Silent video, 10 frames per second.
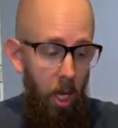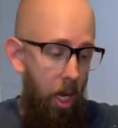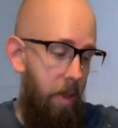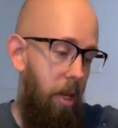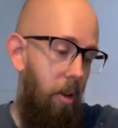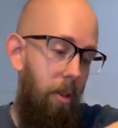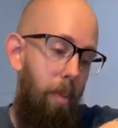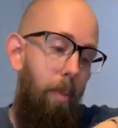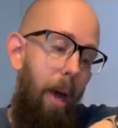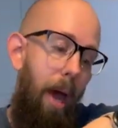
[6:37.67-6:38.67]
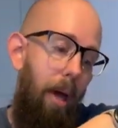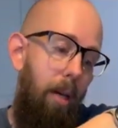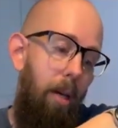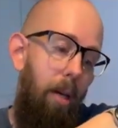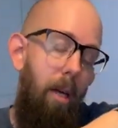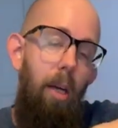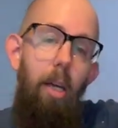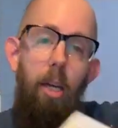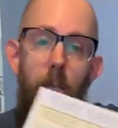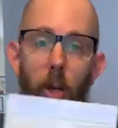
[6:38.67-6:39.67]
and then on the back
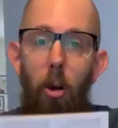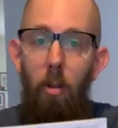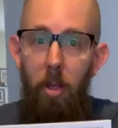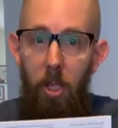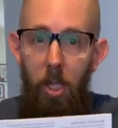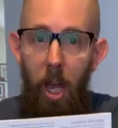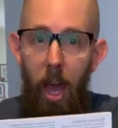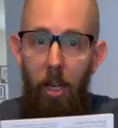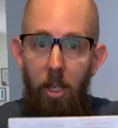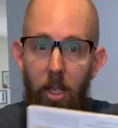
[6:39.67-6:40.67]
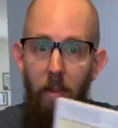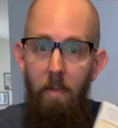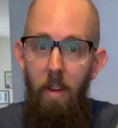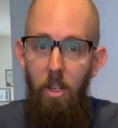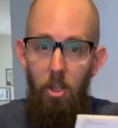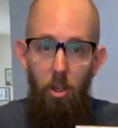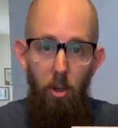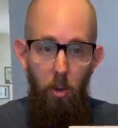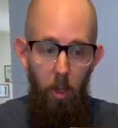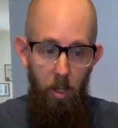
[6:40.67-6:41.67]
it's all the stats that face
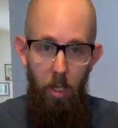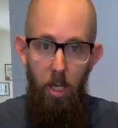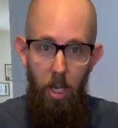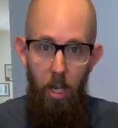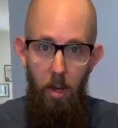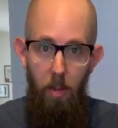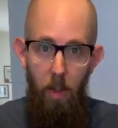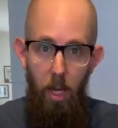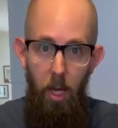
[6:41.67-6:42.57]
you as the DM.